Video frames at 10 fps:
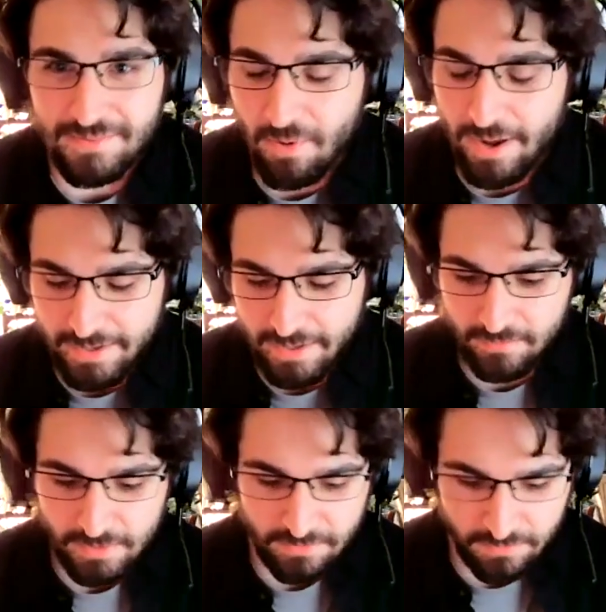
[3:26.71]
We wanted
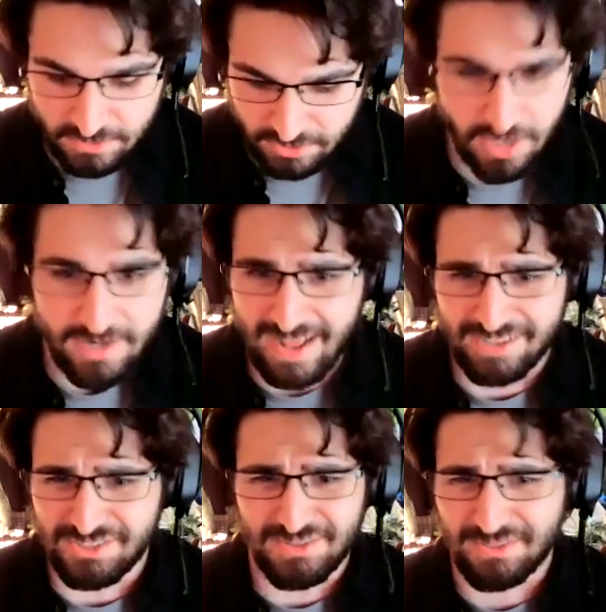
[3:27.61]
to we we started
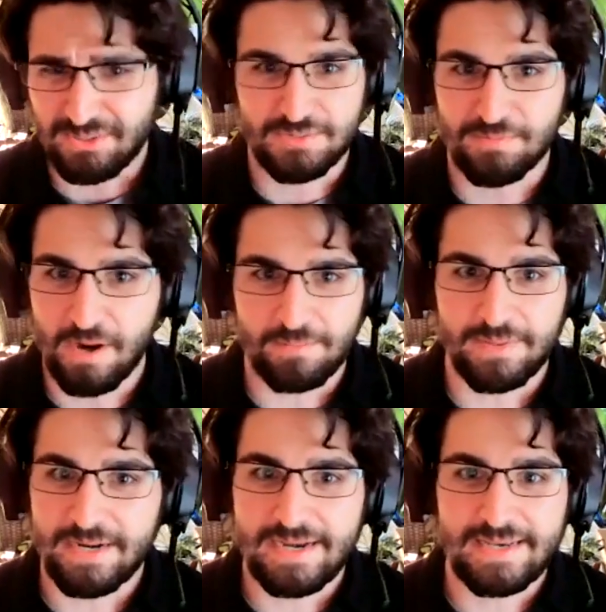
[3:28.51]
actually with the smart
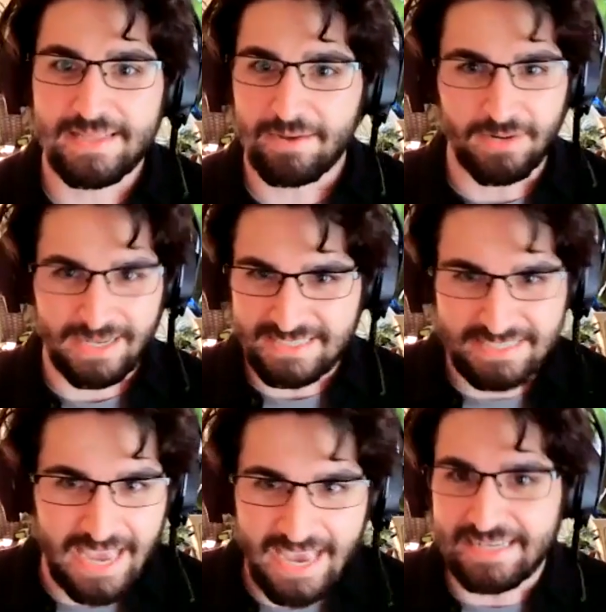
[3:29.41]
bin idea that would like
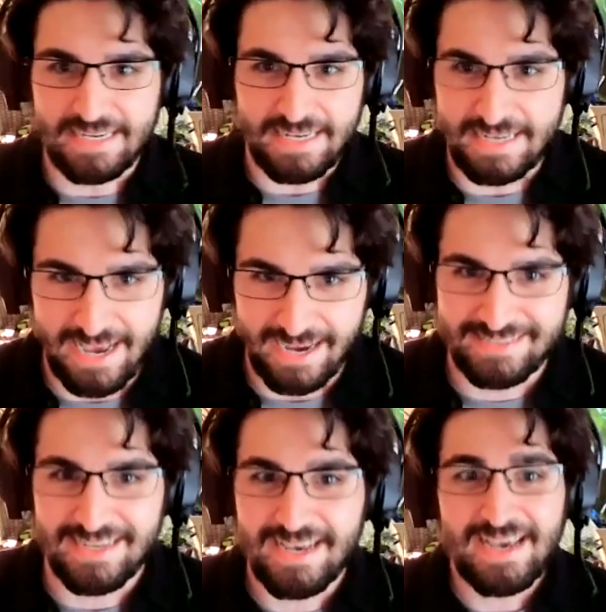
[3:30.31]
scan and
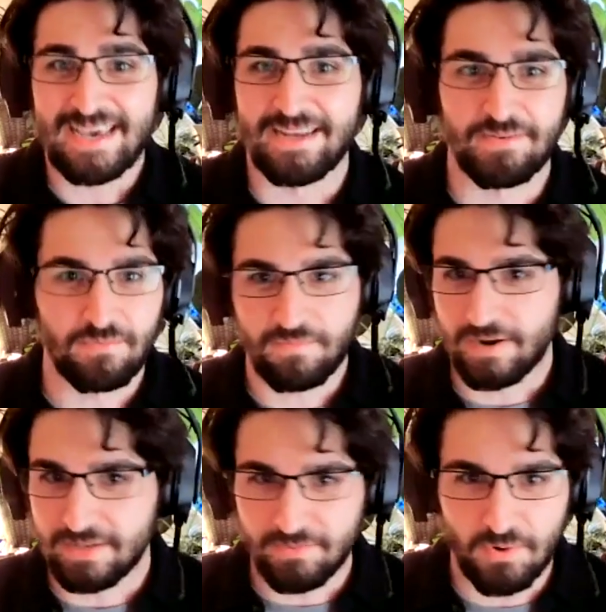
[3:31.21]
detect. Mm-hmm. And
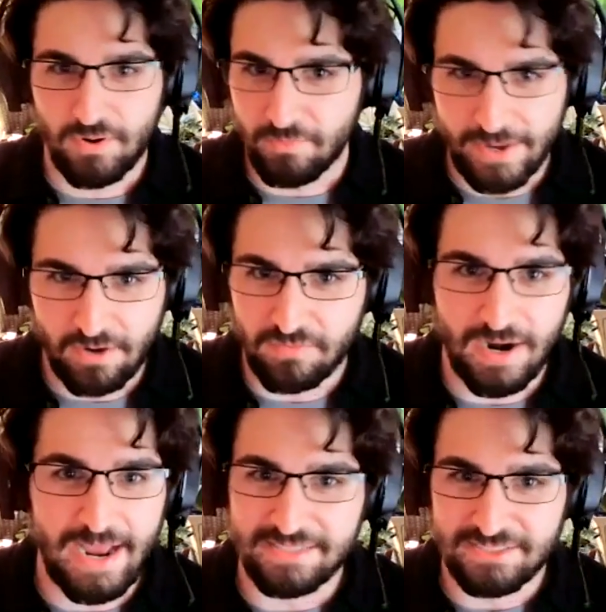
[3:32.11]
frankly, we are in way over
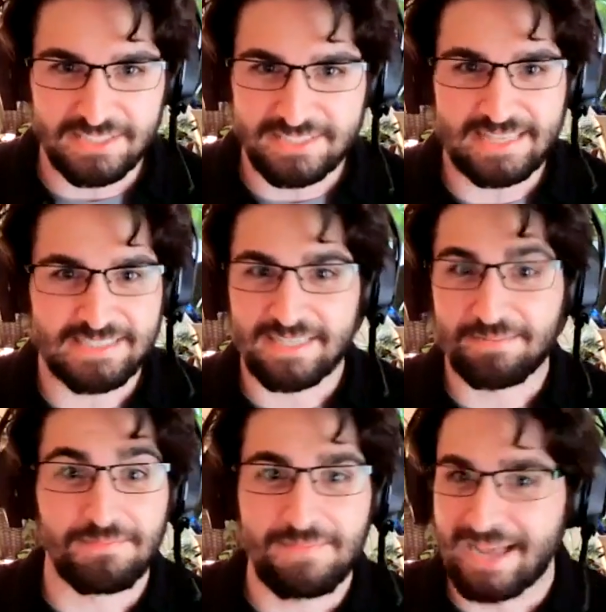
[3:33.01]
our heads because that's like
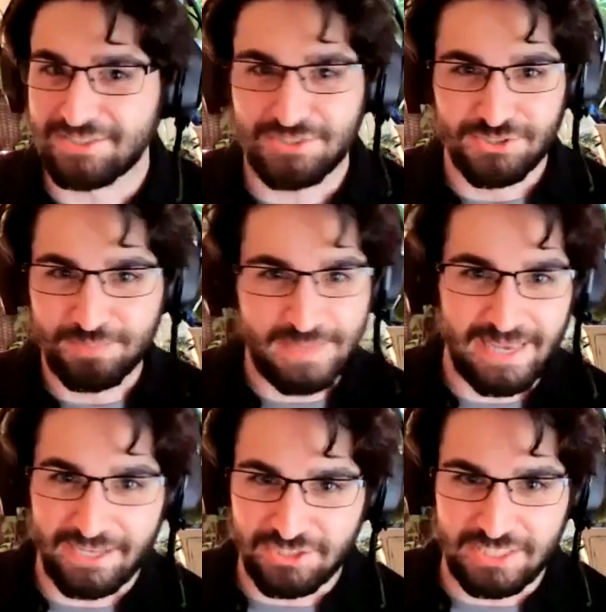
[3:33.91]
master's
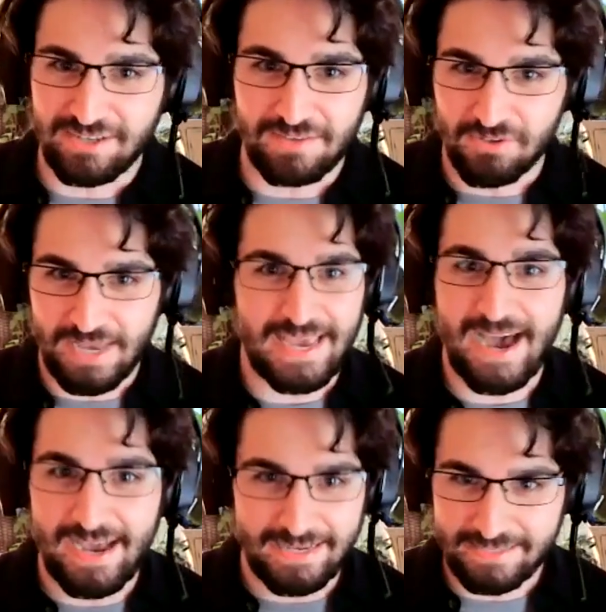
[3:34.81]
PhD level
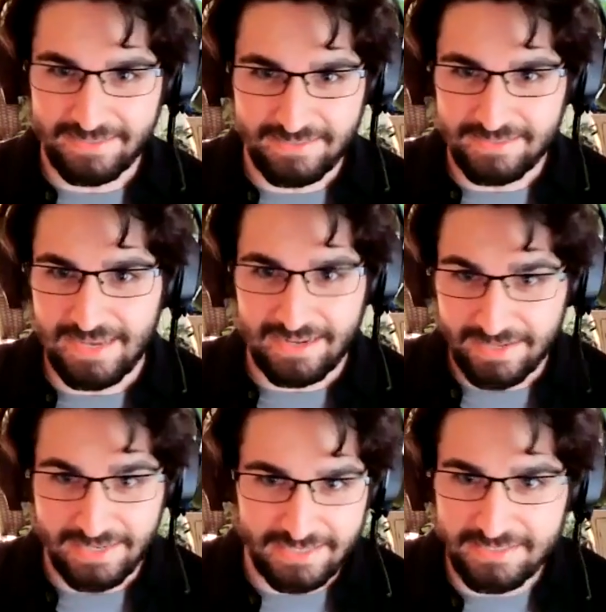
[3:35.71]
AI and yeah.
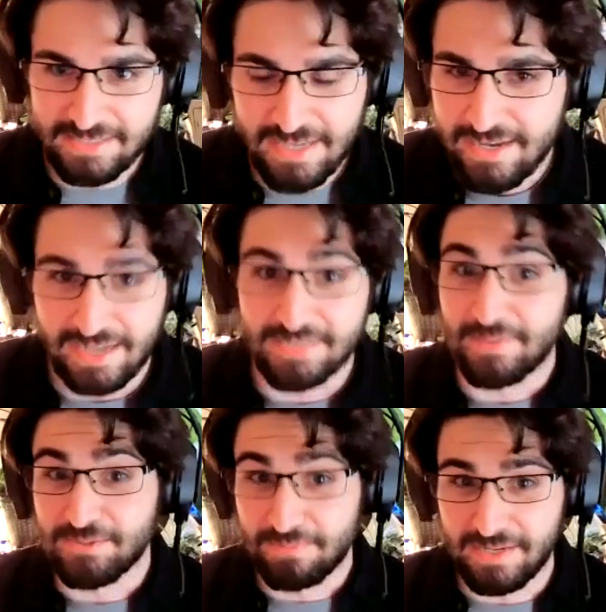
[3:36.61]
analytics, not to
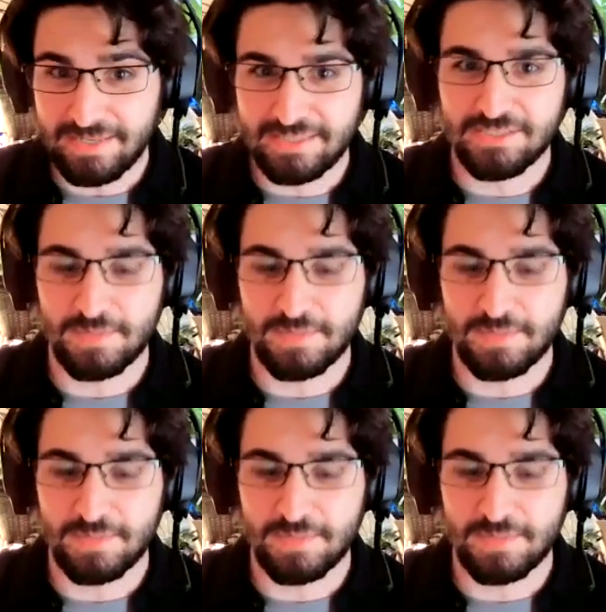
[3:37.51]
mention millions.